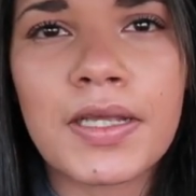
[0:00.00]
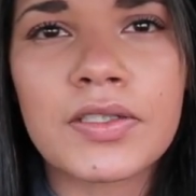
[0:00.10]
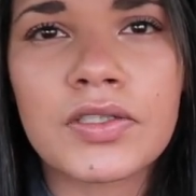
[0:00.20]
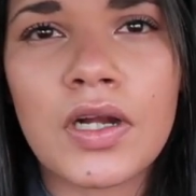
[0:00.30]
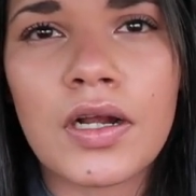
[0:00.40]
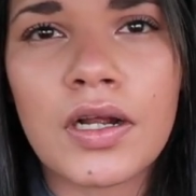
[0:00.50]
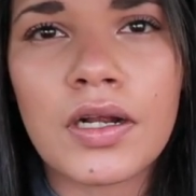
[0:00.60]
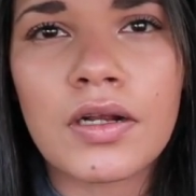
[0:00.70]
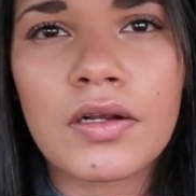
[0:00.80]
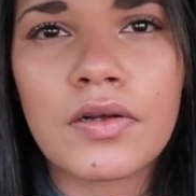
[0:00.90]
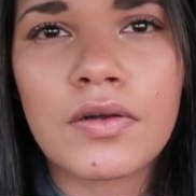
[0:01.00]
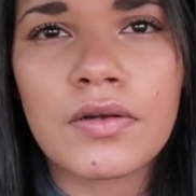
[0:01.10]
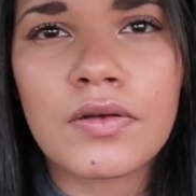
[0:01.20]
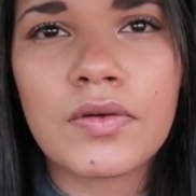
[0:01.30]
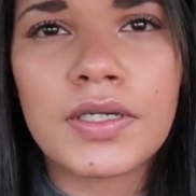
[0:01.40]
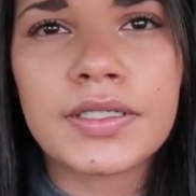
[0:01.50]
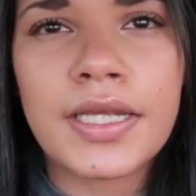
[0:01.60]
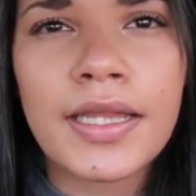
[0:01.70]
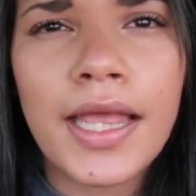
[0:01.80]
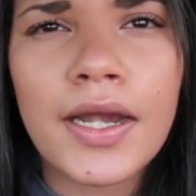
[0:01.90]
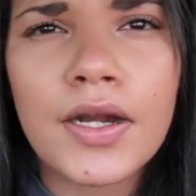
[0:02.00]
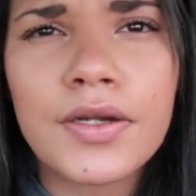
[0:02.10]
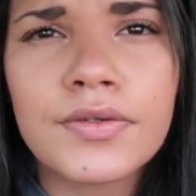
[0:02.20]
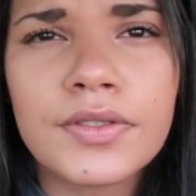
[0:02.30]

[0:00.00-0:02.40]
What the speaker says: it gets darker. Or does it get lighter?